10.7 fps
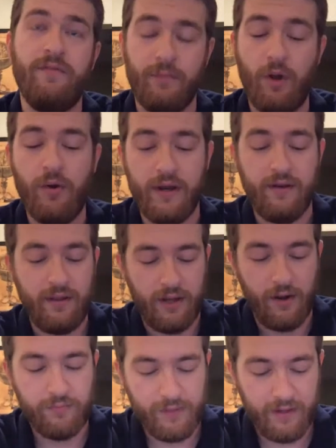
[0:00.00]
from going in, you
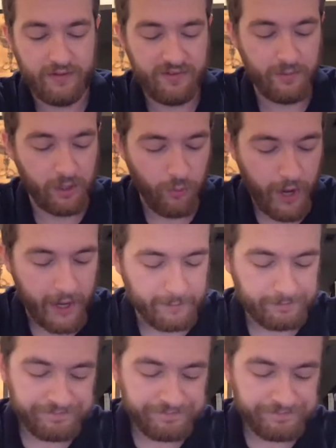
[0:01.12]
know, in a similar way.